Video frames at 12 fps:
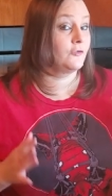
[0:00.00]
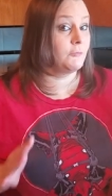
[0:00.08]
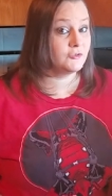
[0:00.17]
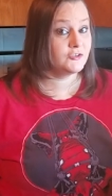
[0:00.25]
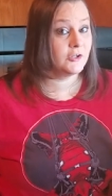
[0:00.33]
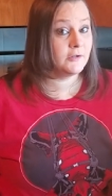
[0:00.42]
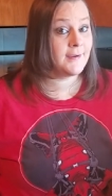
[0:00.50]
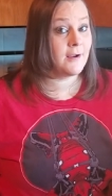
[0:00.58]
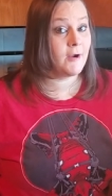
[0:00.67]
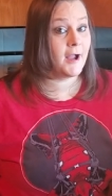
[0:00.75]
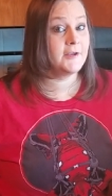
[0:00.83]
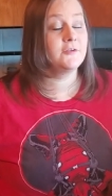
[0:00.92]
So I'm gonna show you
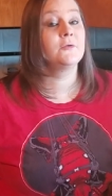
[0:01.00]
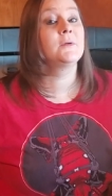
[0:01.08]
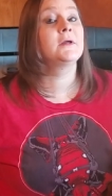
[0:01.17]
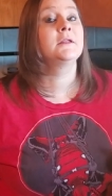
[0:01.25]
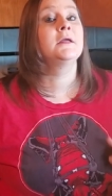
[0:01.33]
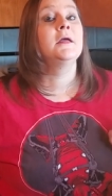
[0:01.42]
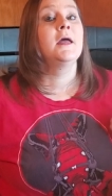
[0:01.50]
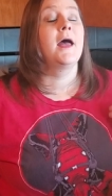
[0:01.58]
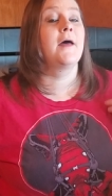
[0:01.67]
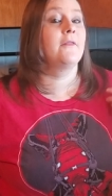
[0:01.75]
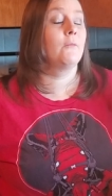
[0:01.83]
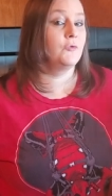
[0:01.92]
how I do it,
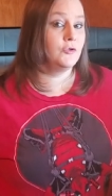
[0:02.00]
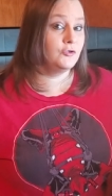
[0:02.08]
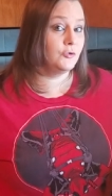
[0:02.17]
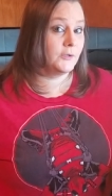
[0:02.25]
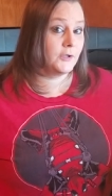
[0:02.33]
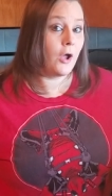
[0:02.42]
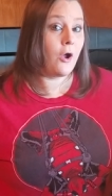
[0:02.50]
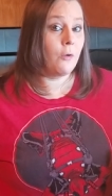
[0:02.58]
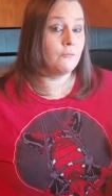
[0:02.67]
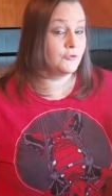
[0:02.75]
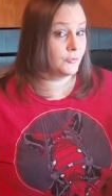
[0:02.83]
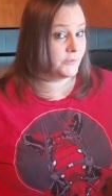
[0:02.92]
and then when you do it at
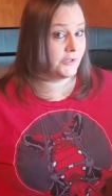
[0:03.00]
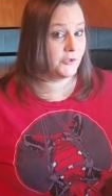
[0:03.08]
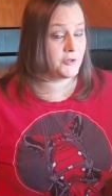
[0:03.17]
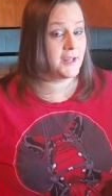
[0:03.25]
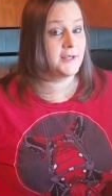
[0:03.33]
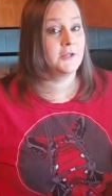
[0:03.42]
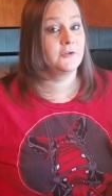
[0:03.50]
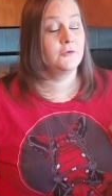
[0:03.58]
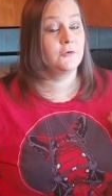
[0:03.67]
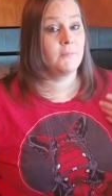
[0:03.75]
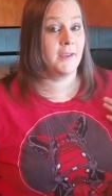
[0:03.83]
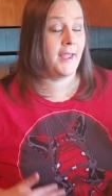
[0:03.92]
home to recreate it,
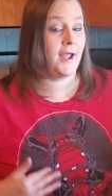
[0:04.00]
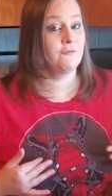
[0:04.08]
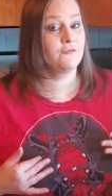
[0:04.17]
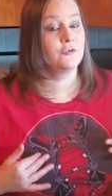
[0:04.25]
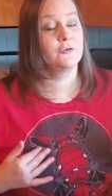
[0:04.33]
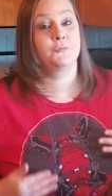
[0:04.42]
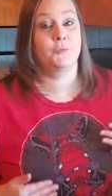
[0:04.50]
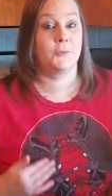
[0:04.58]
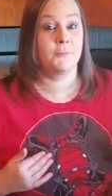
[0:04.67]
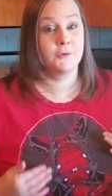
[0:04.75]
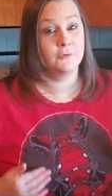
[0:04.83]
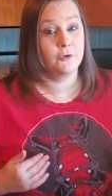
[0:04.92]
you may have to
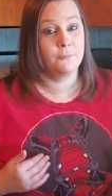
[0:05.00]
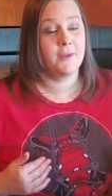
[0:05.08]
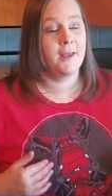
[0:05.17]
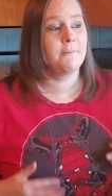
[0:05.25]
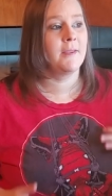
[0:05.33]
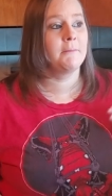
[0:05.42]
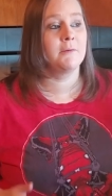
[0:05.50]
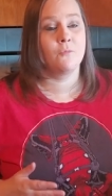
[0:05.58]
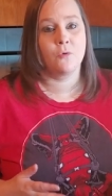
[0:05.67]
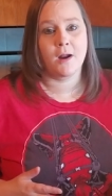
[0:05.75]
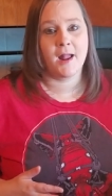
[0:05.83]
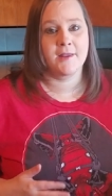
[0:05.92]
experiment a little bit, maybe
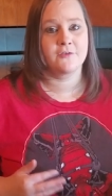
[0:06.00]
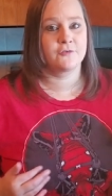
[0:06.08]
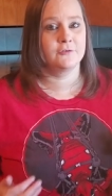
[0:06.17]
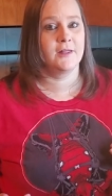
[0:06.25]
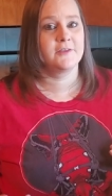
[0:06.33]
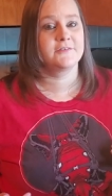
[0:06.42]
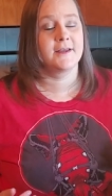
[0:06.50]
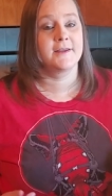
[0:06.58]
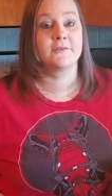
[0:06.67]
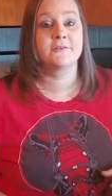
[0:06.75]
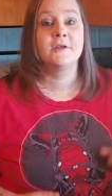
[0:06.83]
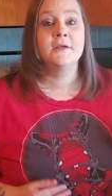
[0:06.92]
more ice or less
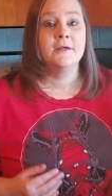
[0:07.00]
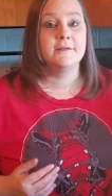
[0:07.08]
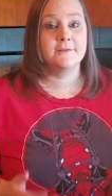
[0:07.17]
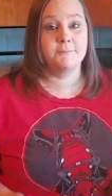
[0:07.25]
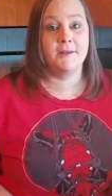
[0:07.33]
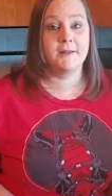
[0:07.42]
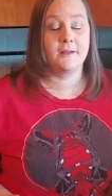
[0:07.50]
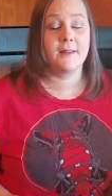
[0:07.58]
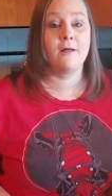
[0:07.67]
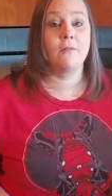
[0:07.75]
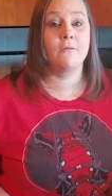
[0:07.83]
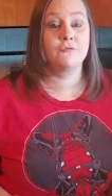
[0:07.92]
ice, depending on
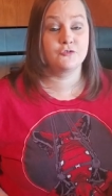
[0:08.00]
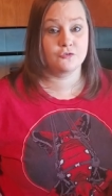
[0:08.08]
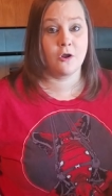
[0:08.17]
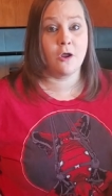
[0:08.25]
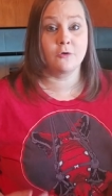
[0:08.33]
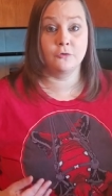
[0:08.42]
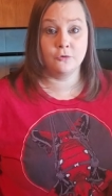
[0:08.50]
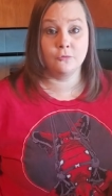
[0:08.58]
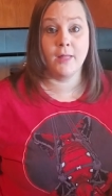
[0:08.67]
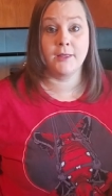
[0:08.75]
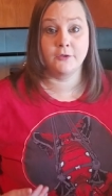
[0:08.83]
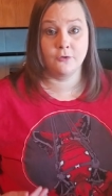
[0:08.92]
how strong you
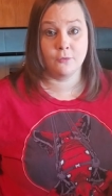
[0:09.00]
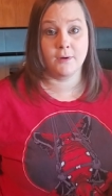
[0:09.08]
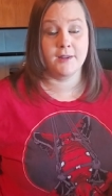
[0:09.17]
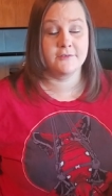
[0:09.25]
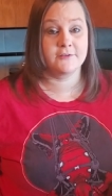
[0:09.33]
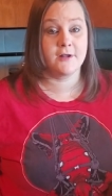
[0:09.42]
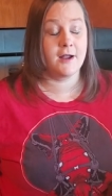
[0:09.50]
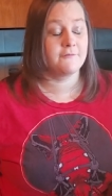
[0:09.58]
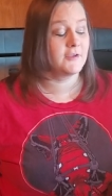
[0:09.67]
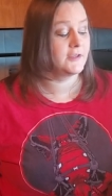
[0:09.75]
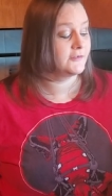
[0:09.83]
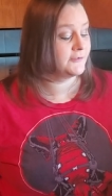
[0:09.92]
like your iced
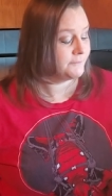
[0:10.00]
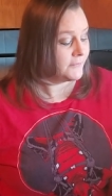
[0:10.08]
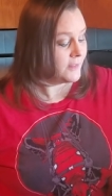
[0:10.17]
coffees.